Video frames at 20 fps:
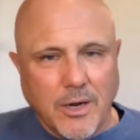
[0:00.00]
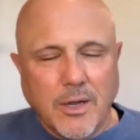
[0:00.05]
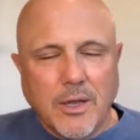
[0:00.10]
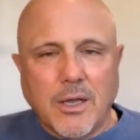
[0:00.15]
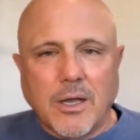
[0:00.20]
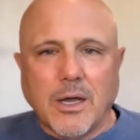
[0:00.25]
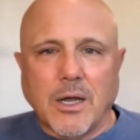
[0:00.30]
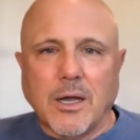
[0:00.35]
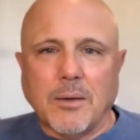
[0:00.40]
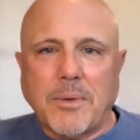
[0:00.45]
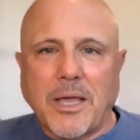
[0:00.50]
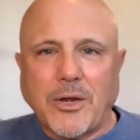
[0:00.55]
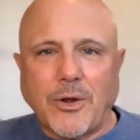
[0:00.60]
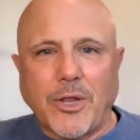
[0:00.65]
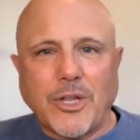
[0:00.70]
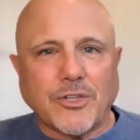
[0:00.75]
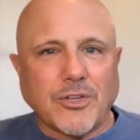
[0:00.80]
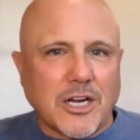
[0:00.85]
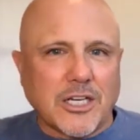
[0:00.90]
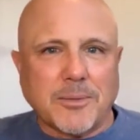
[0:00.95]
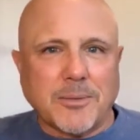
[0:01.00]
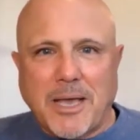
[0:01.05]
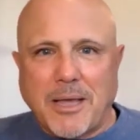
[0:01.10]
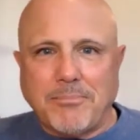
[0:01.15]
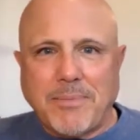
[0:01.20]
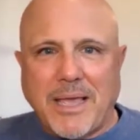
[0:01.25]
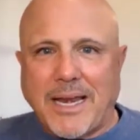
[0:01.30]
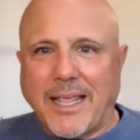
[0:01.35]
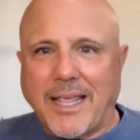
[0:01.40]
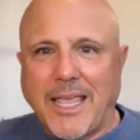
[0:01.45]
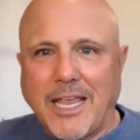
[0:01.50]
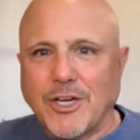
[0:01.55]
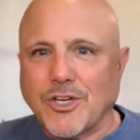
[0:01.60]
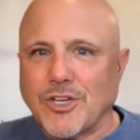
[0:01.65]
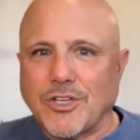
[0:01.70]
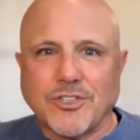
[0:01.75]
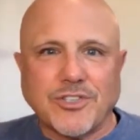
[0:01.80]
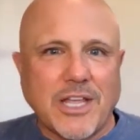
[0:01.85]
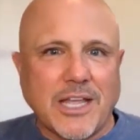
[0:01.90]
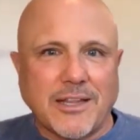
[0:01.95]
I know you talked about
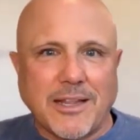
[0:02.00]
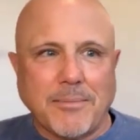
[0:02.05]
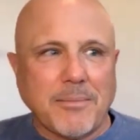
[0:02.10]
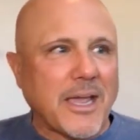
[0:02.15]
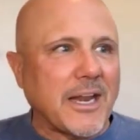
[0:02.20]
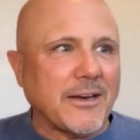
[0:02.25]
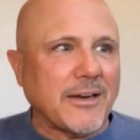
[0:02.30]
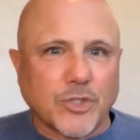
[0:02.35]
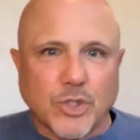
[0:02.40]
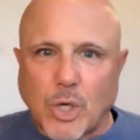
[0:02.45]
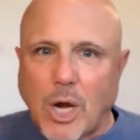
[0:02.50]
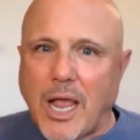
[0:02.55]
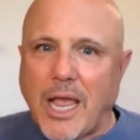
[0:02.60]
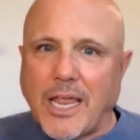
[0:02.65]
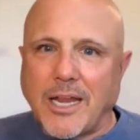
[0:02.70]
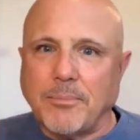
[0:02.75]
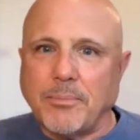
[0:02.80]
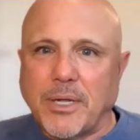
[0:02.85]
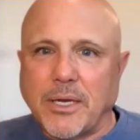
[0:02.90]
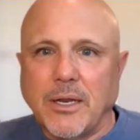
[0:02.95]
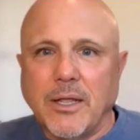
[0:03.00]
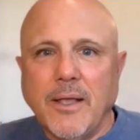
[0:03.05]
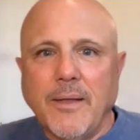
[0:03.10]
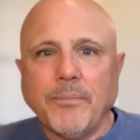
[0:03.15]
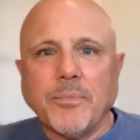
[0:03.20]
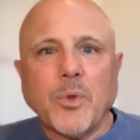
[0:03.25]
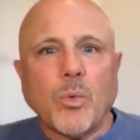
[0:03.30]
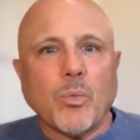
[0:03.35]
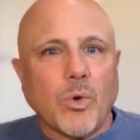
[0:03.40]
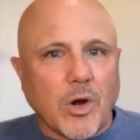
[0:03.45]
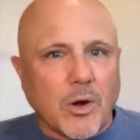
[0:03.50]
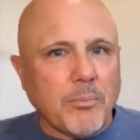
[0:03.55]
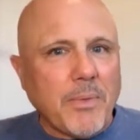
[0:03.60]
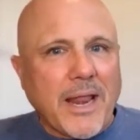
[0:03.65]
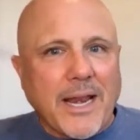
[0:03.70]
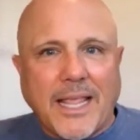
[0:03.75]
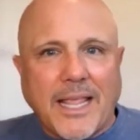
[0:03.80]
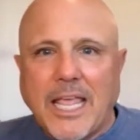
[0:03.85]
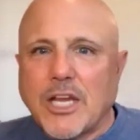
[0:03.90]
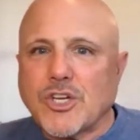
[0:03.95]
medications that they might have tried, but where a
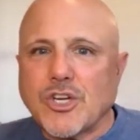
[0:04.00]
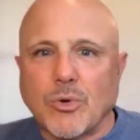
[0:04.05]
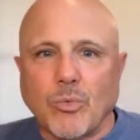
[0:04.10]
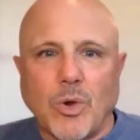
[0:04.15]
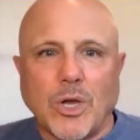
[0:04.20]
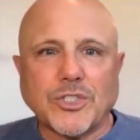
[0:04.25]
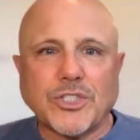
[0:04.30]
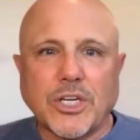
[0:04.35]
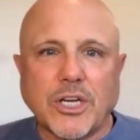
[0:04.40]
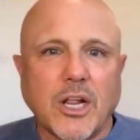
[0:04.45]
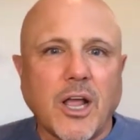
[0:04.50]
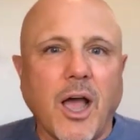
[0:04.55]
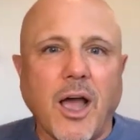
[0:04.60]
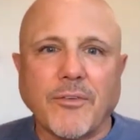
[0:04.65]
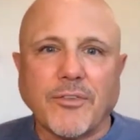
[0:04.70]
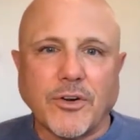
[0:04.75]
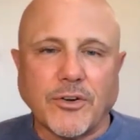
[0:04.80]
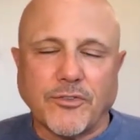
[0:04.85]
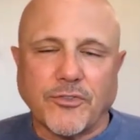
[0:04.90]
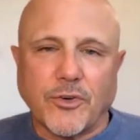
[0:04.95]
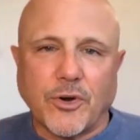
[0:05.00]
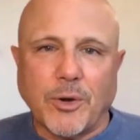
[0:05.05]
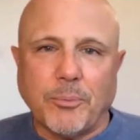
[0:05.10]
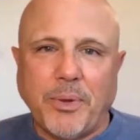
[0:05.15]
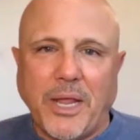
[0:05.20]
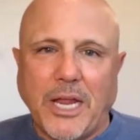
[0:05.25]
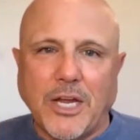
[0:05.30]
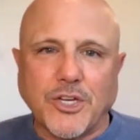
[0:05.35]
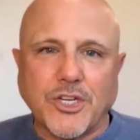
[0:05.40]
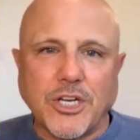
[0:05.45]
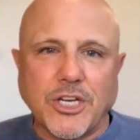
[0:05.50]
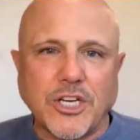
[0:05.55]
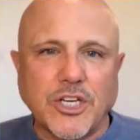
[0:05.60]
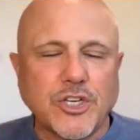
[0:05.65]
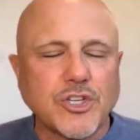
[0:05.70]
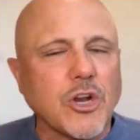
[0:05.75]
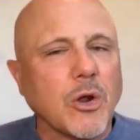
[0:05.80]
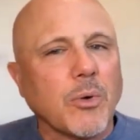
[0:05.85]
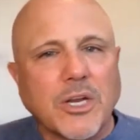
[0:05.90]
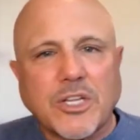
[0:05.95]
medication wasn't covered for a patient, you
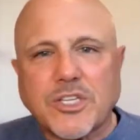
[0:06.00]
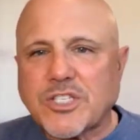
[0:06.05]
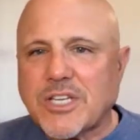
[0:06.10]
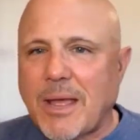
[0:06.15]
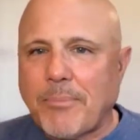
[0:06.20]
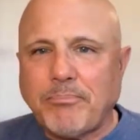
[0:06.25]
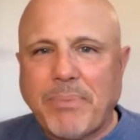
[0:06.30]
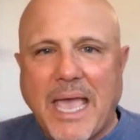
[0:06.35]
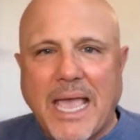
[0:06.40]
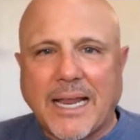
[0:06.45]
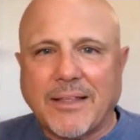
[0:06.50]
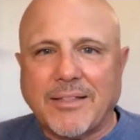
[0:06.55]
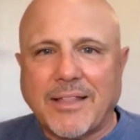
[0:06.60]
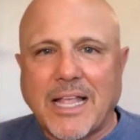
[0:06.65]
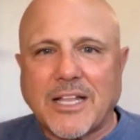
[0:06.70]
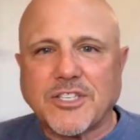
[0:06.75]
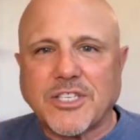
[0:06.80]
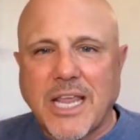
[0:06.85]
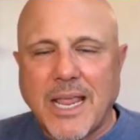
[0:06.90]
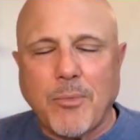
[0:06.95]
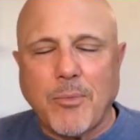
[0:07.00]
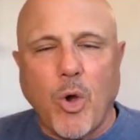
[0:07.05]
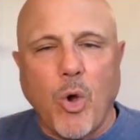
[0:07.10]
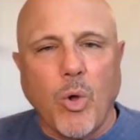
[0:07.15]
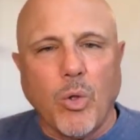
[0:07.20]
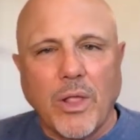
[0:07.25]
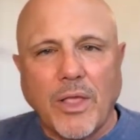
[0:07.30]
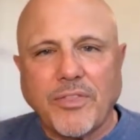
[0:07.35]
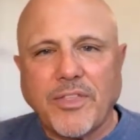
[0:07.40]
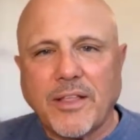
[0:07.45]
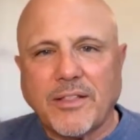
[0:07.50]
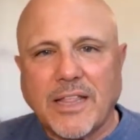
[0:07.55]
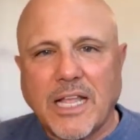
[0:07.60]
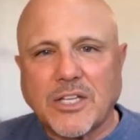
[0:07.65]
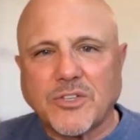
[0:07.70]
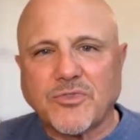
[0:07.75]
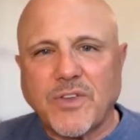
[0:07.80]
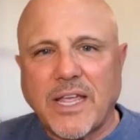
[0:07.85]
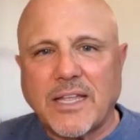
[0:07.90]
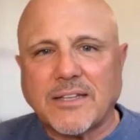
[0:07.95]
just don't want to step back in that same hole. I think
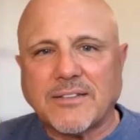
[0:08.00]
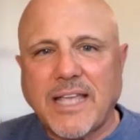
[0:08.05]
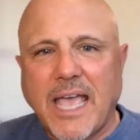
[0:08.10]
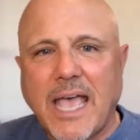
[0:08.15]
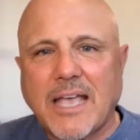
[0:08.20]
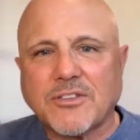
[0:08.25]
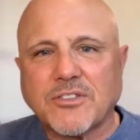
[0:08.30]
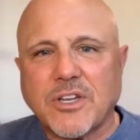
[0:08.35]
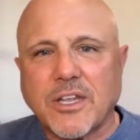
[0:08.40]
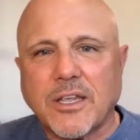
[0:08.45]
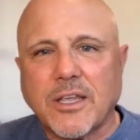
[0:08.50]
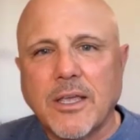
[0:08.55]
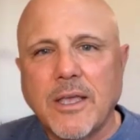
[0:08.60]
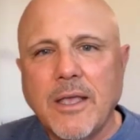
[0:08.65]
that's fantastic.